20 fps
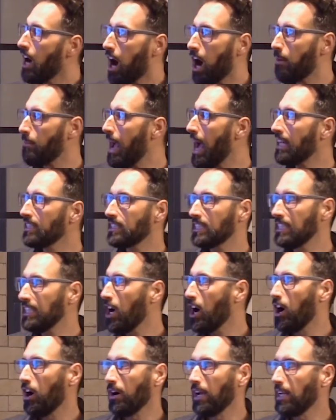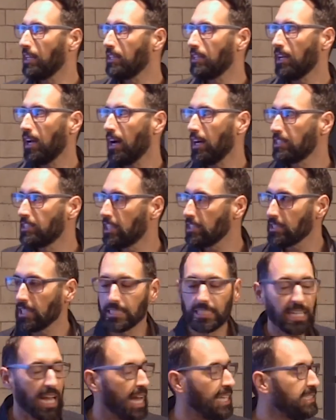SEO, and just
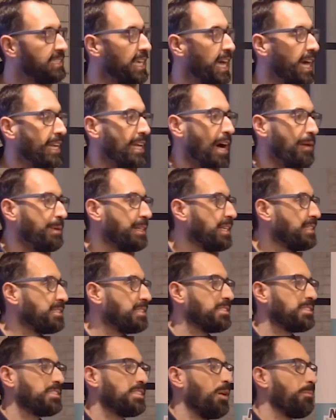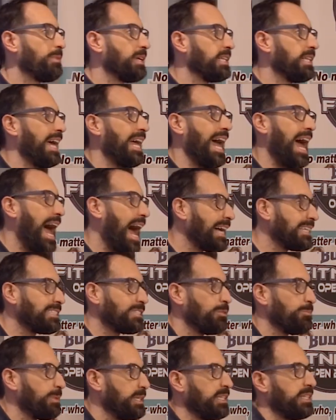like Chad said, this is something that has
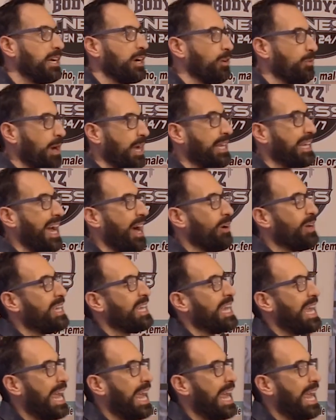to be there right now.